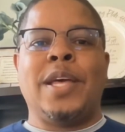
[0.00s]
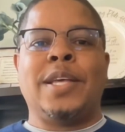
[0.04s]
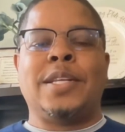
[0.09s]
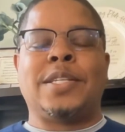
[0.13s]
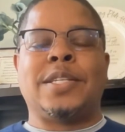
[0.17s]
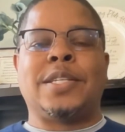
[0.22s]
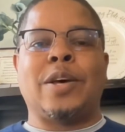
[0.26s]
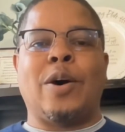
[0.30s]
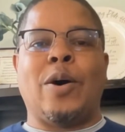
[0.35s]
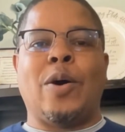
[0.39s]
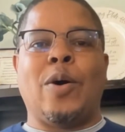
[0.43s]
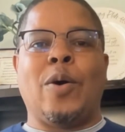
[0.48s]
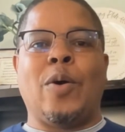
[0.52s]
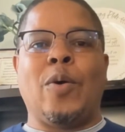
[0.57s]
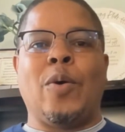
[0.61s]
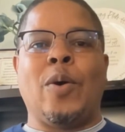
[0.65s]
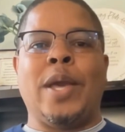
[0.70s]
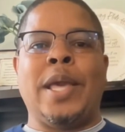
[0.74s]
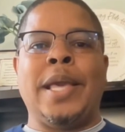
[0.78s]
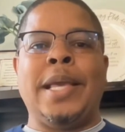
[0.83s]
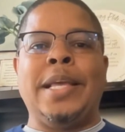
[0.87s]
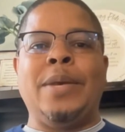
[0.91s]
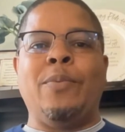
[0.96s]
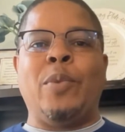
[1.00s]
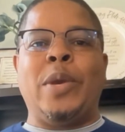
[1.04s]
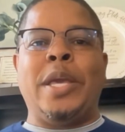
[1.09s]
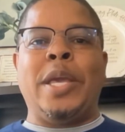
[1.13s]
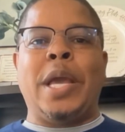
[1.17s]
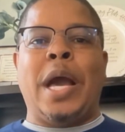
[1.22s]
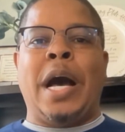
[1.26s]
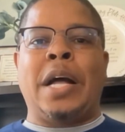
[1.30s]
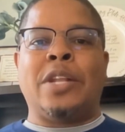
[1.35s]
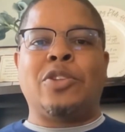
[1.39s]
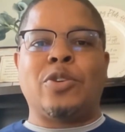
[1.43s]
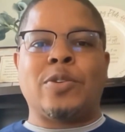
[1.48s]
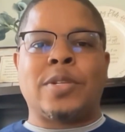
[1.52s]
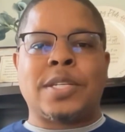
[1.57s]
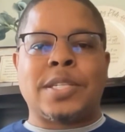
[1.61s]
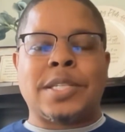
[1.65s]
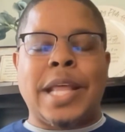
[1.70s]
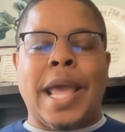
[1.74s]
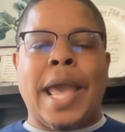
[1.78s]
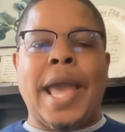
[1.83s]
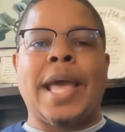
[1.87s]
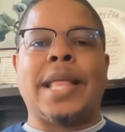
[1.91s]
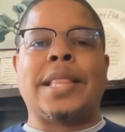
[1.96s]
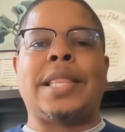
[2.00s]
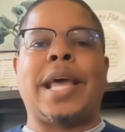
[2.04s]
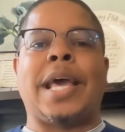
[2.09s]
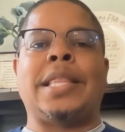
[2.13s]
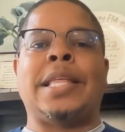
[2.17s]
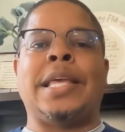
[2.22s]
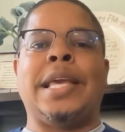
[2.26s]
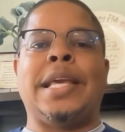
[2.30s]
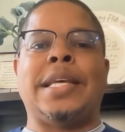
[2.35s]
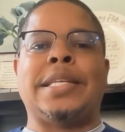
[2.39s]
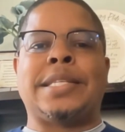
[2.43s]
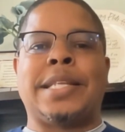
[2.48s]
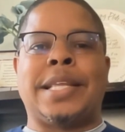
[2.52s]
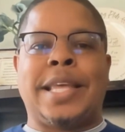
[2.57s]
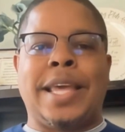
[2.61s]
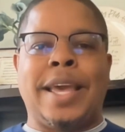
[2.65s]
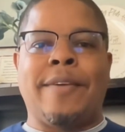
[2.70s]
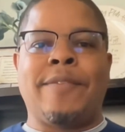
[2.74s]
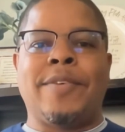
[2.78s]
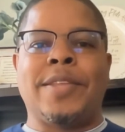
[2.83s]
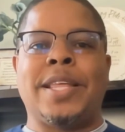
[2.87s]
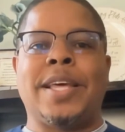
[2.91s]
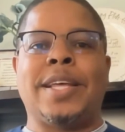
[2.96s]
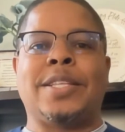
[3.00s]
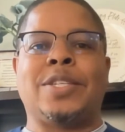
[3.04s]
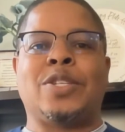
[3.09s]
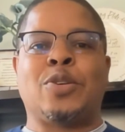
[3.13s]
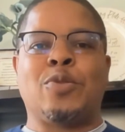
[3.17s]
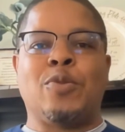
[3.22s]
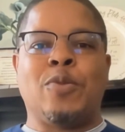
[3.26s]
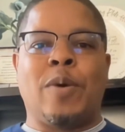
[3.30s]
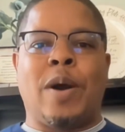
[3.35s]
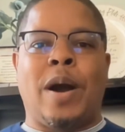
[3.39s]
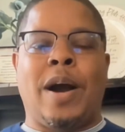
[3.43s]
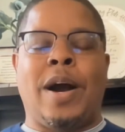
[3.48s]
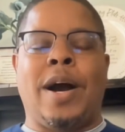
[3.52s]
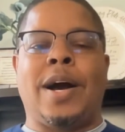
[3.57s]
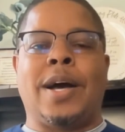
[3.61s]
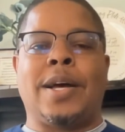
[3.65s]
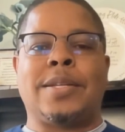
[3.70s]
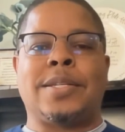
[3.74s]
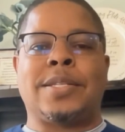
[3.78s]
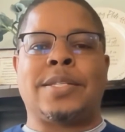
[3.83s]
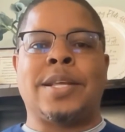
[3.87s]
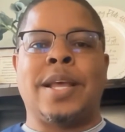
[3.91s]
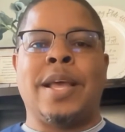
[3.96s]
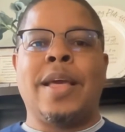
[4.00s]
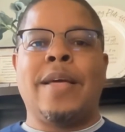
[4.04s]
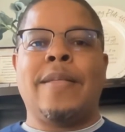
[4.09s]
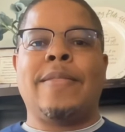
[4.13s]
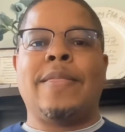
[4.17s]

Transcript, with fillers: So he we understand that he is giving it to us